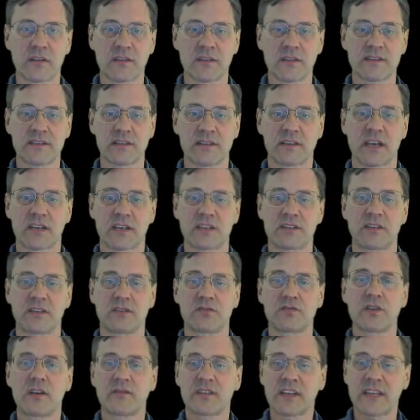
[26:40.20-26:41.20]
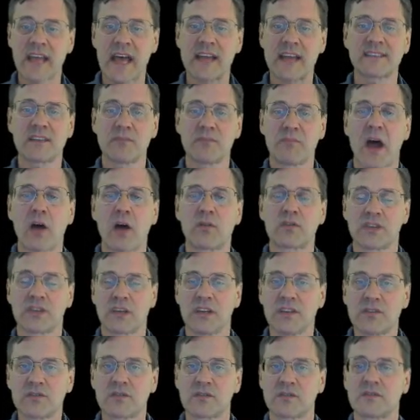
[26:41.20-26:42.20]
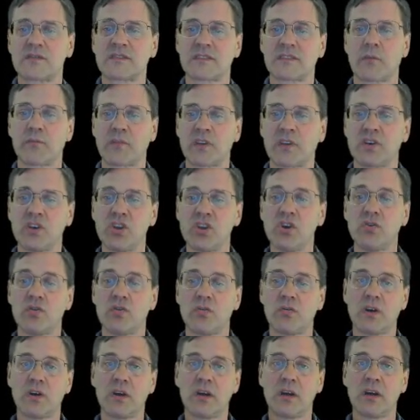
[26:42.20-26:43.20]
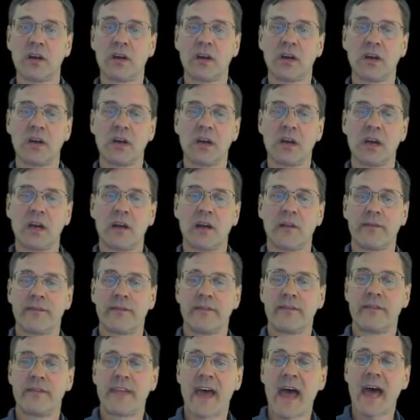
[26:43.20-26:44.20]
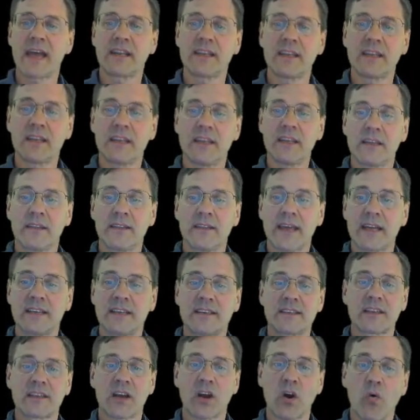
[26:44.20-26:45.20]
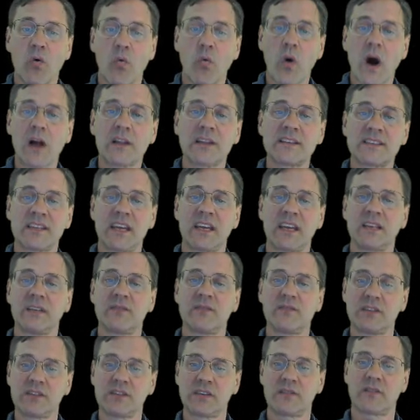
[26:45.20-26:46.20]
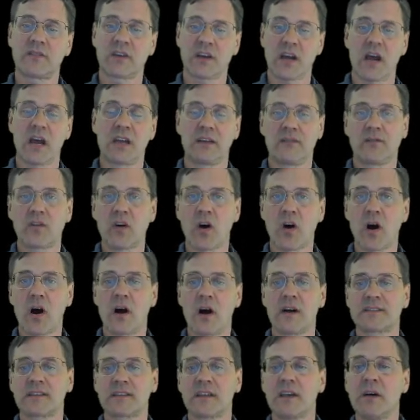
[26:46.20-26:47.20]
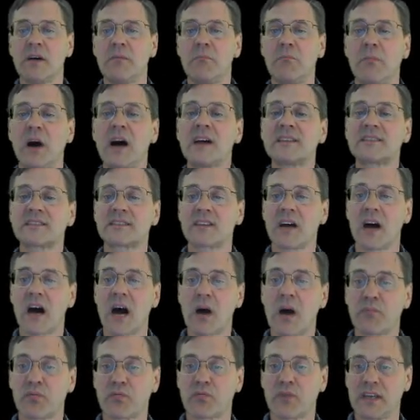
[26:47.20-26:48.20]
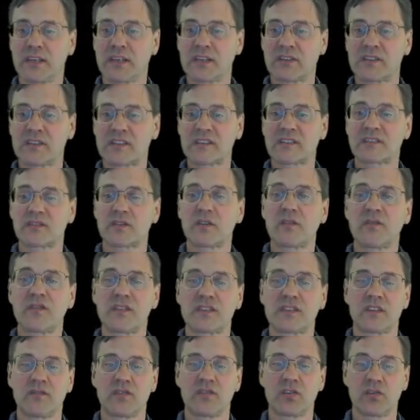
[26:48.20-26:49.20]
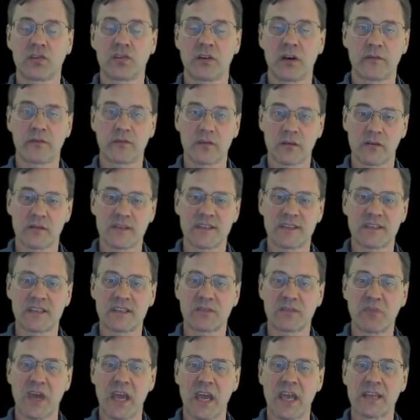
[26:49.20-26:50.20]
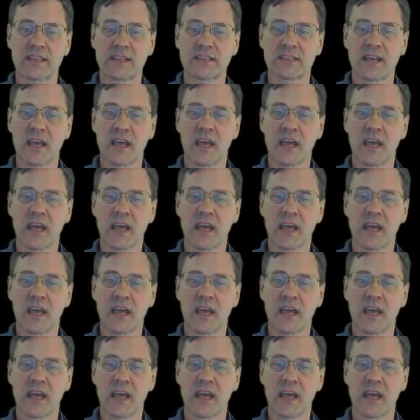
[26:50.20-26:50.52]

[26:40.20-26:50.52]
than selection and drift. It has the power to introduce something new. That is, a qualitatively different kind of cause must operate at the surface of an allele frequency space.